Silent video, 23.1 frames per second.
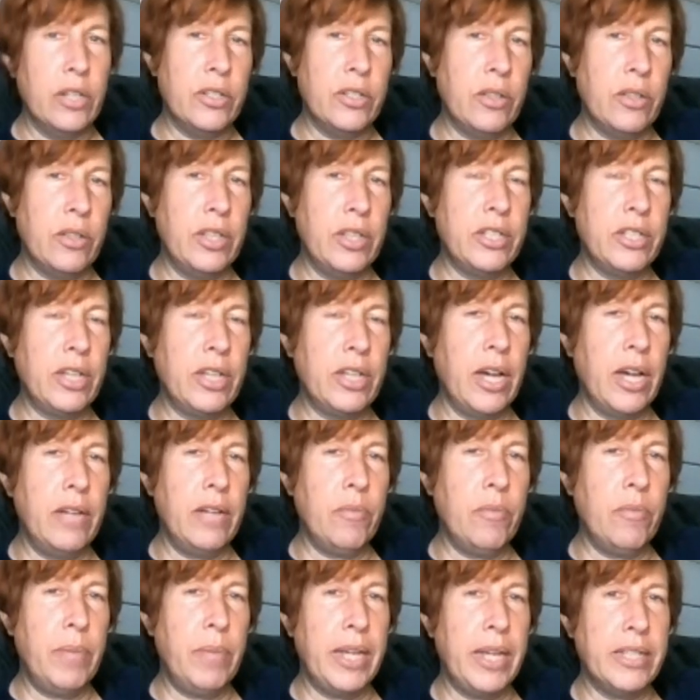So this
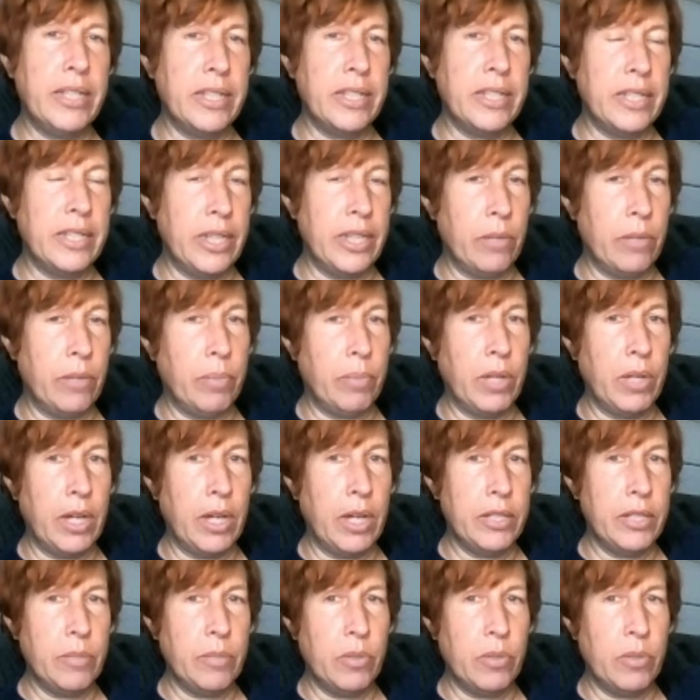kind of makes it sound
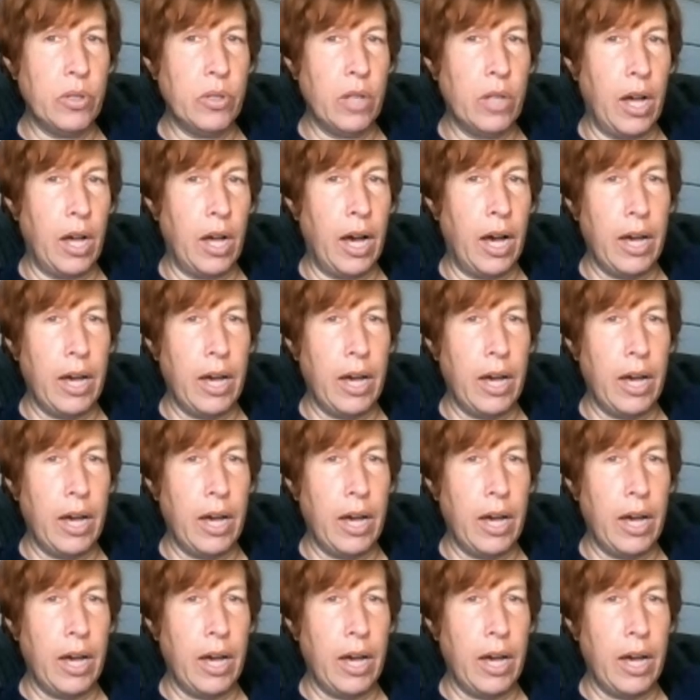plausible.